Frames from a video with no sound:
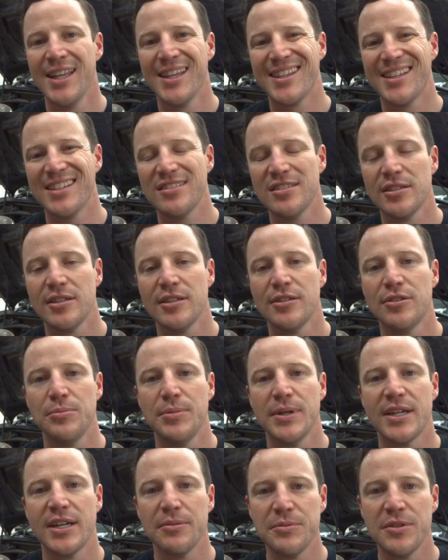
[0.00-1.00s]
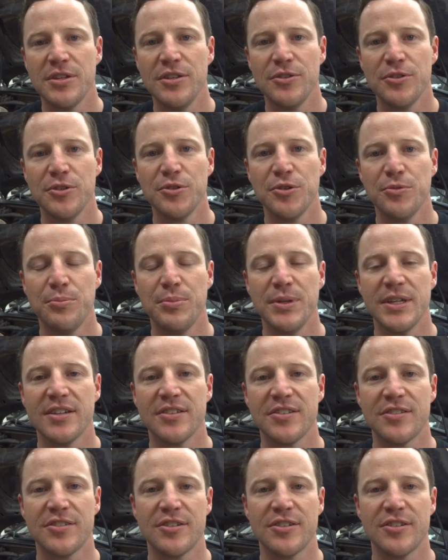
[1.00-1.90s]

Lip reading: That's a little bit up to you, because